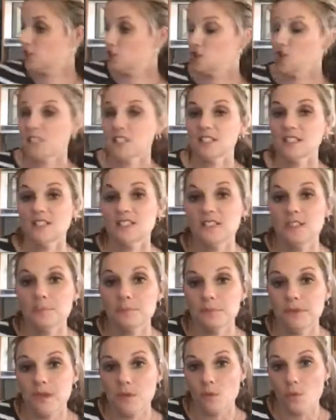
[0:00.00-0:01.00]
just to
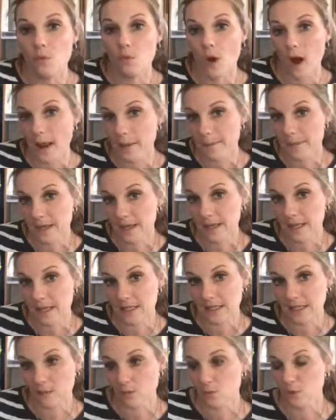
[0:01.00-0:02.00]
simply wipe it,
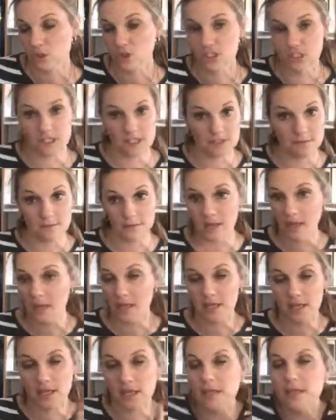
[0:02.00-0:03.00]
and it will just,
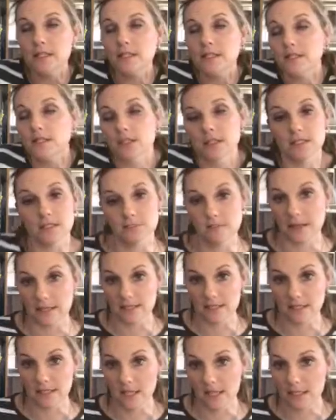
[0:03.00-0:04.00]
it looks amazing.